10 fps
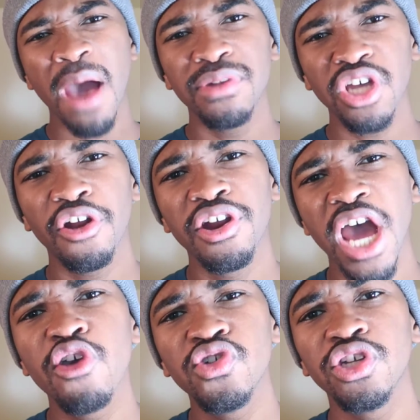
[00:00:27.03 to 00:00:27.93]
how Amazon are
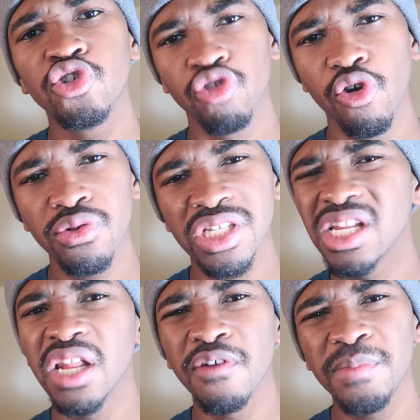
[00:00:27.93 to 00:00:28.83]
now using drones
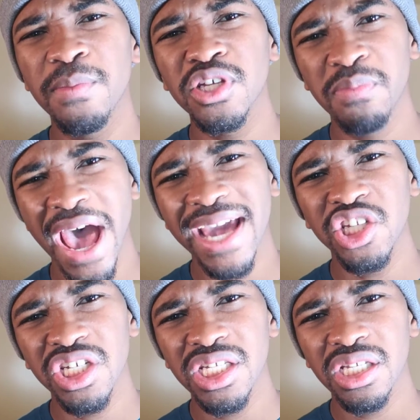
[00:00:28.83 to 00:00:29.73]
to deliver people's
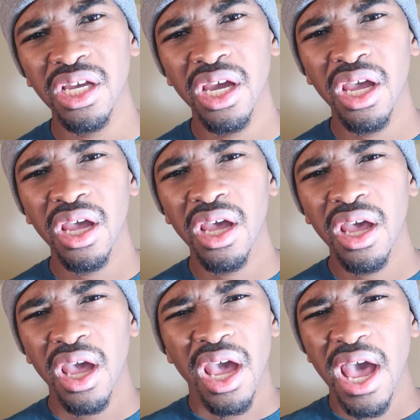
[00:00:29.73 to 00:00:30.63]
packages?
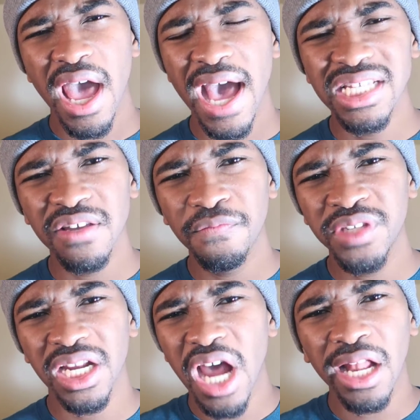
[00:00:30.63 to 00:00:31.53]
As
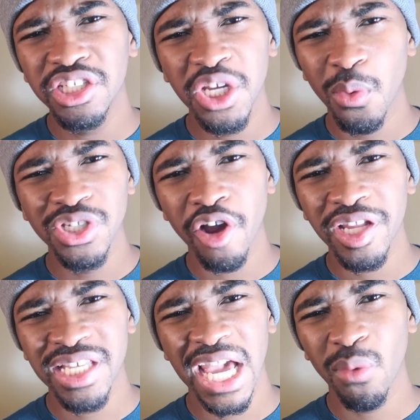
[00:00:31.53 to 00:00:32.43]
if technology wasn't
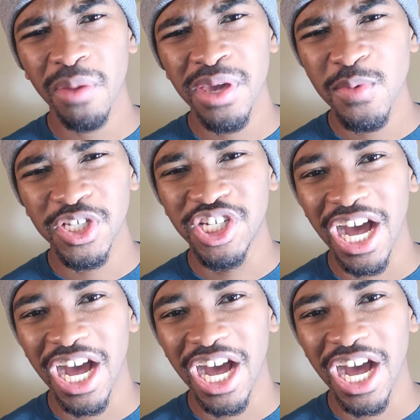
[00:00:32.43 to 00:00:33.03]
already taking away people's